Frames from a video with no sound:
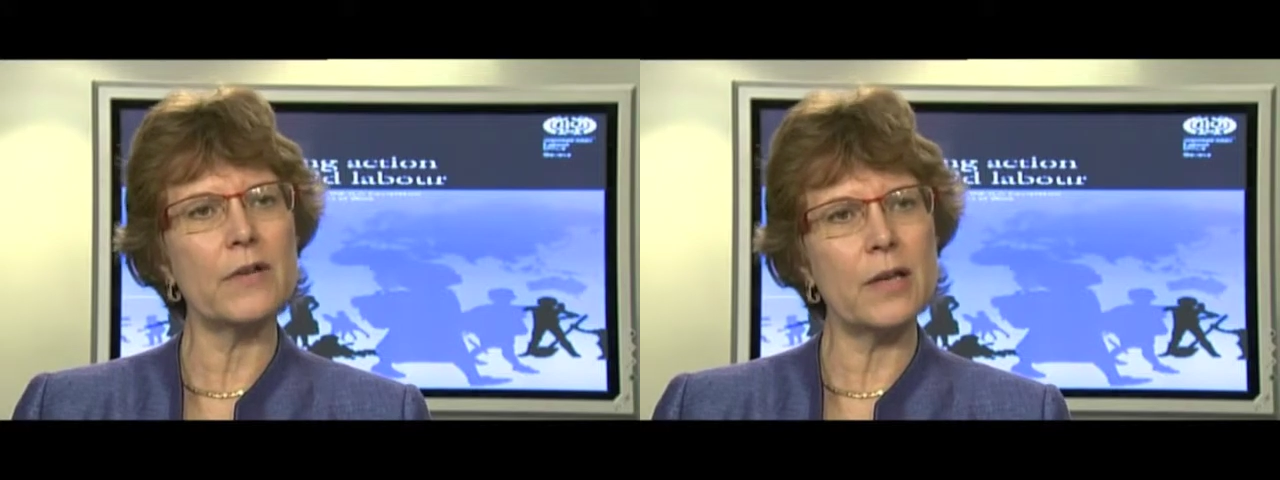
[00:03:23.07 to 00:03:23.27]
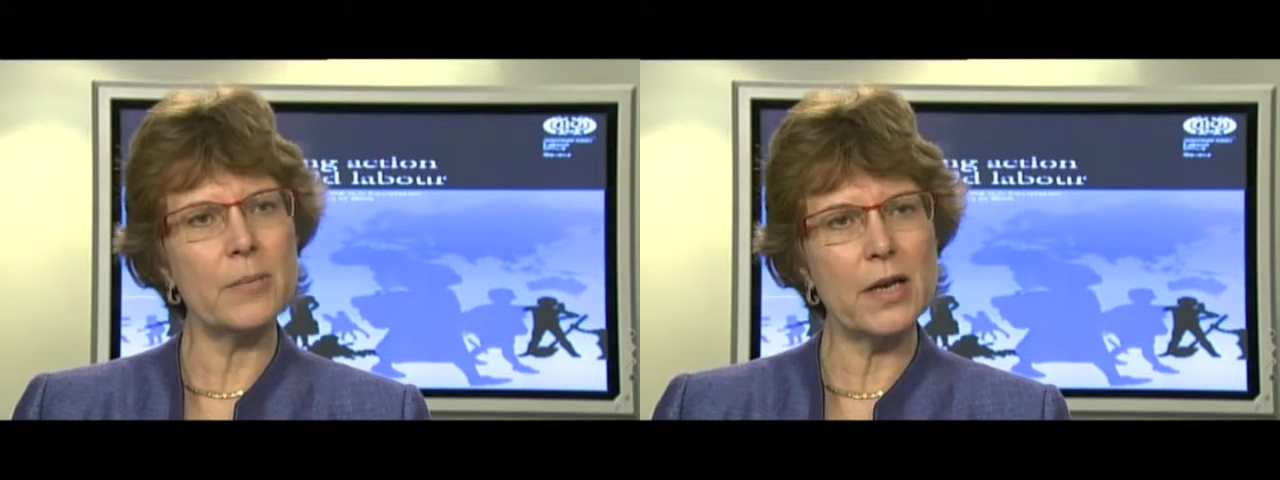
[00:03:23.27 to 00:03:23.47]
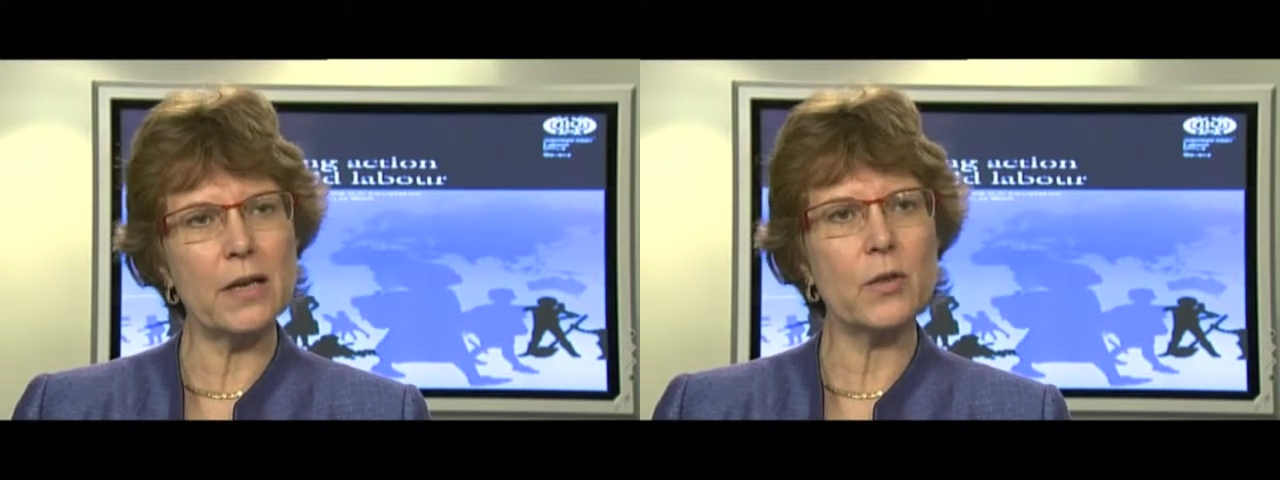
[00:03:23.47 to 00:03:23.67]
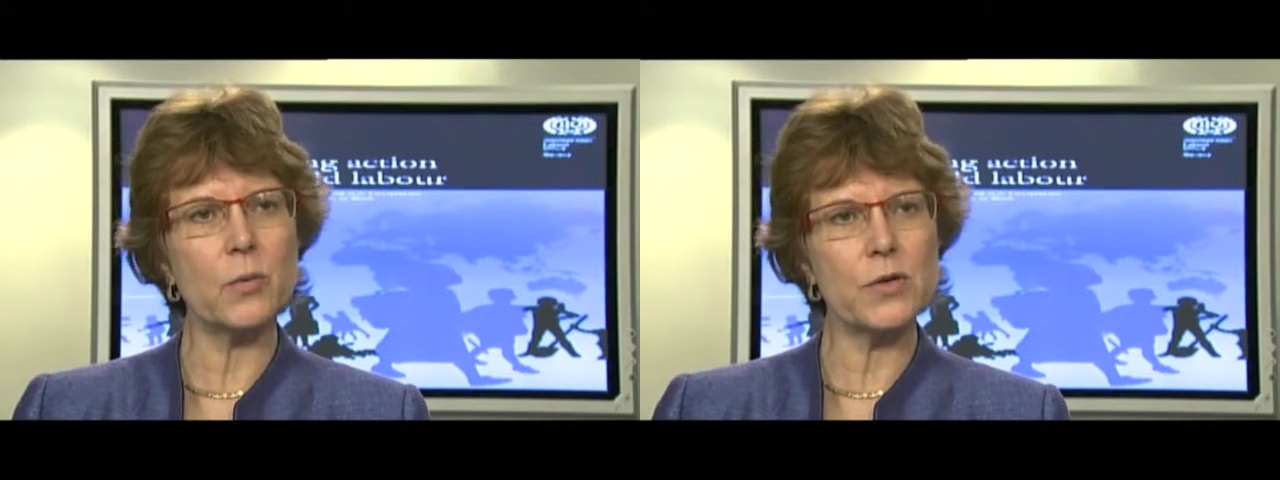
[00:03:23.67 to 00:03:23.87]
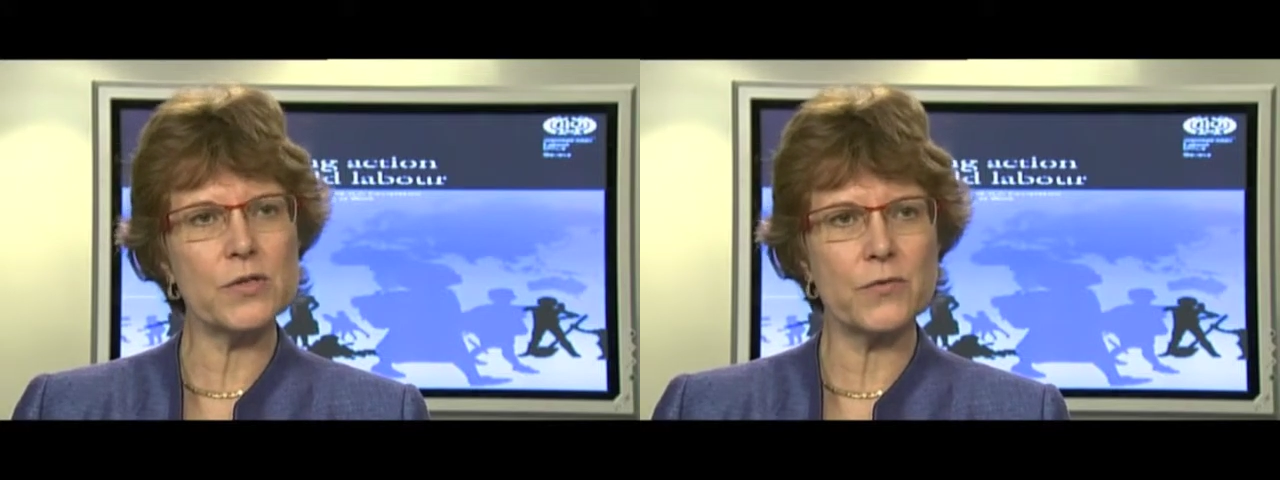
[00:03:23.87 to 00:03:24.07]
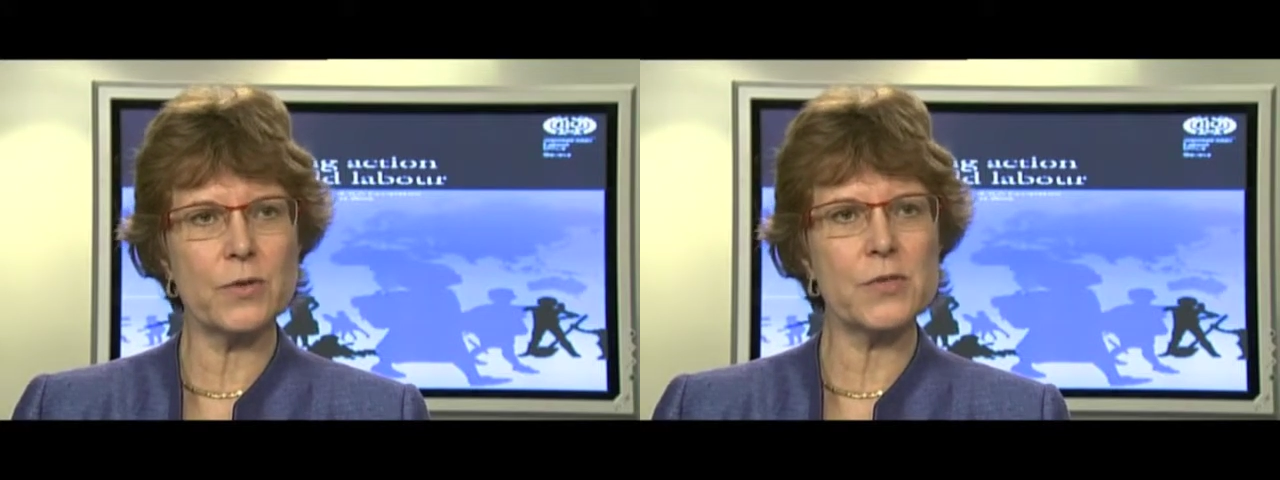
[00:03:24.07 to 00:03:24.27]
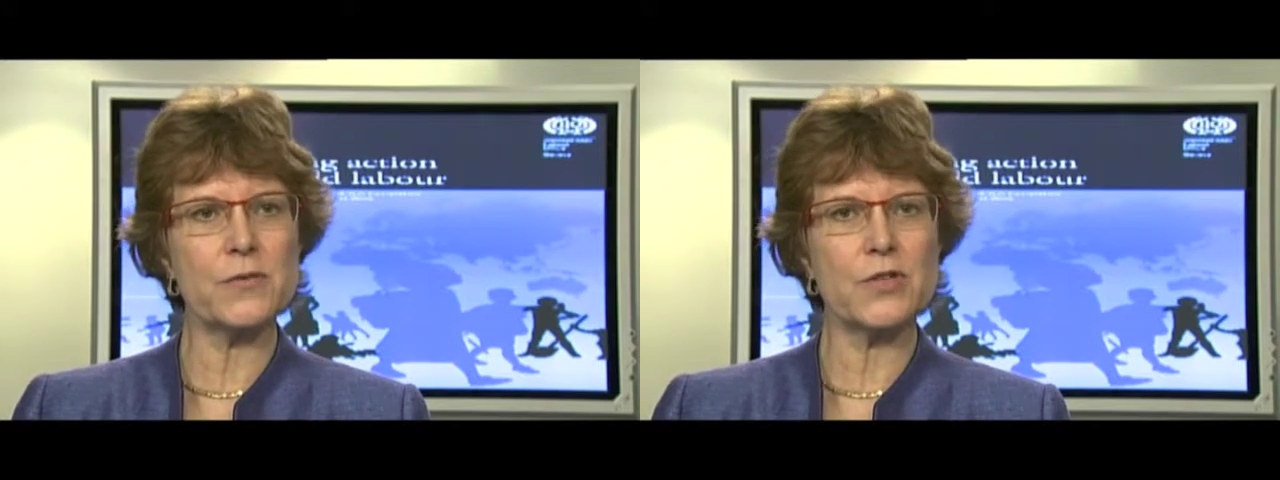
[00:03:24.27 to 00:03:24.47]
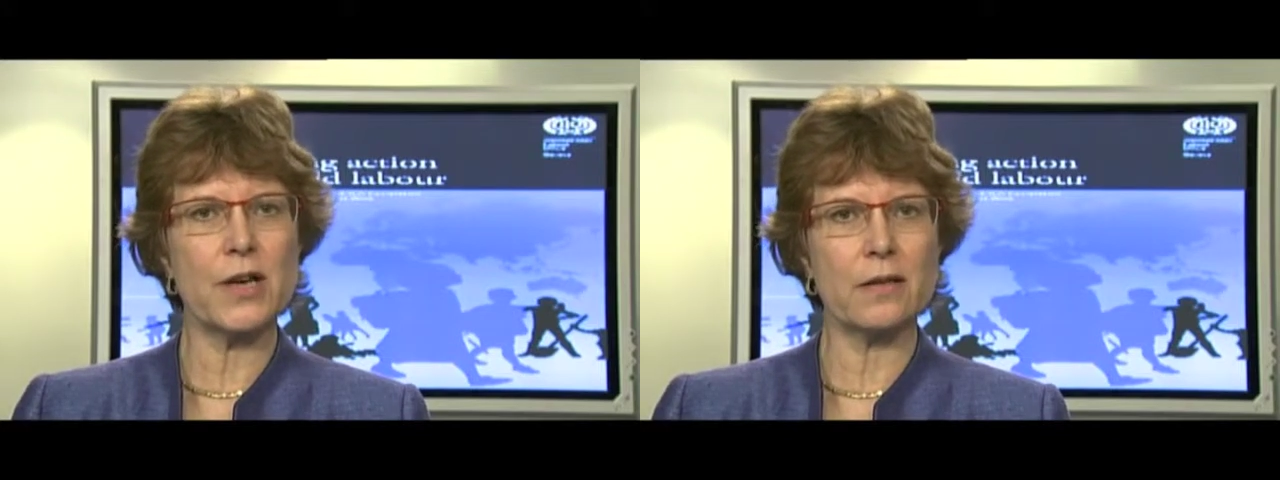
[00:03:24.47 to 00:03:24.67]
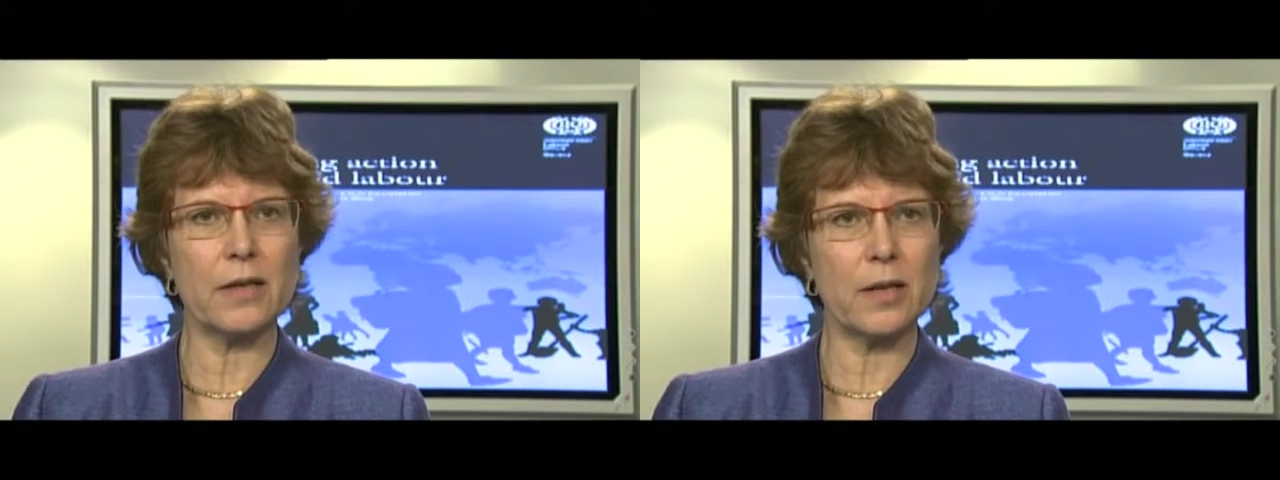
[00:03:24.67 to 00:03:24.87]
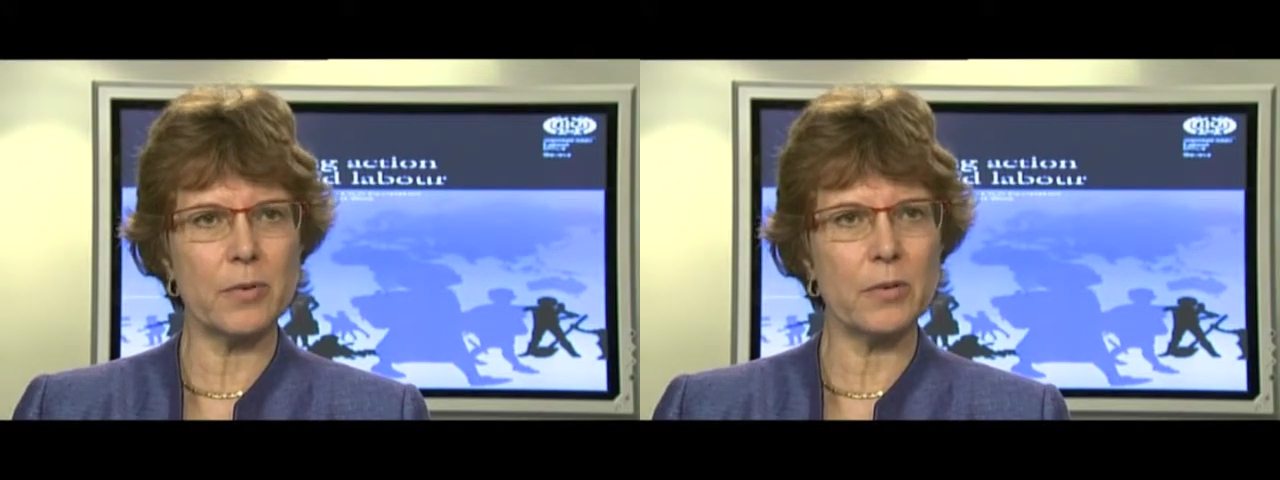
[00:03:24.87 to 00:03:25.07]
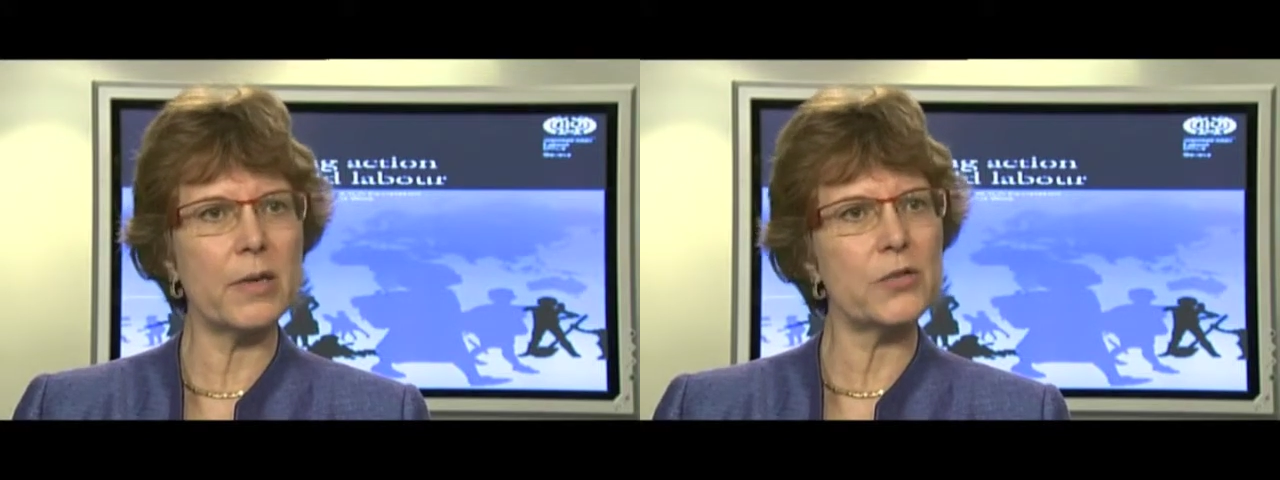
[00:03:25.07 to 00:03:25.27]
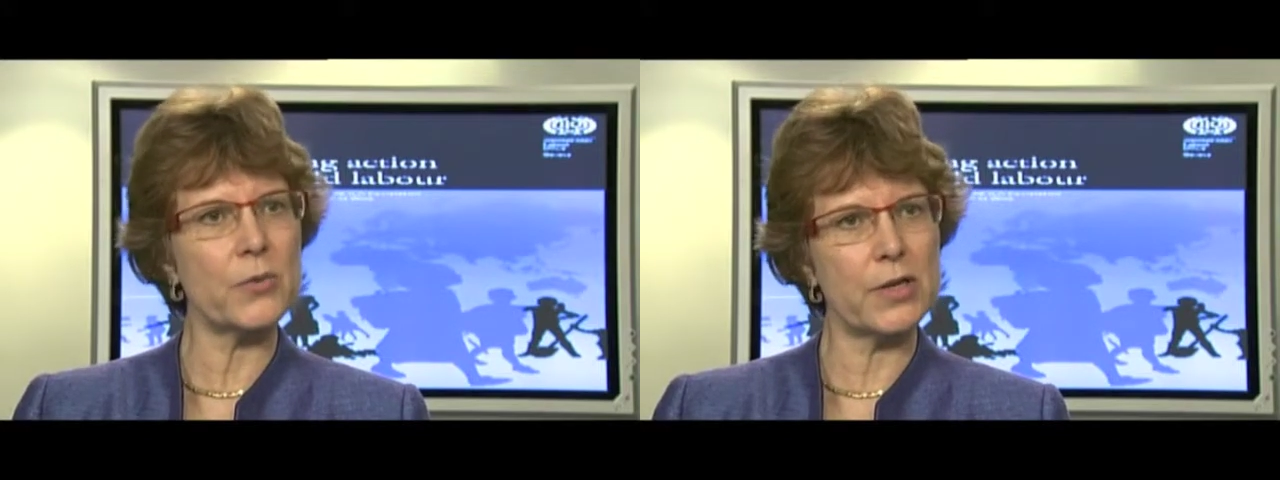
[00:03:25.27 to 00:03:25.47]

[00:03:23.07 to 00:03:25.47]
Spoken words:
eliminating the worst forms of child labor by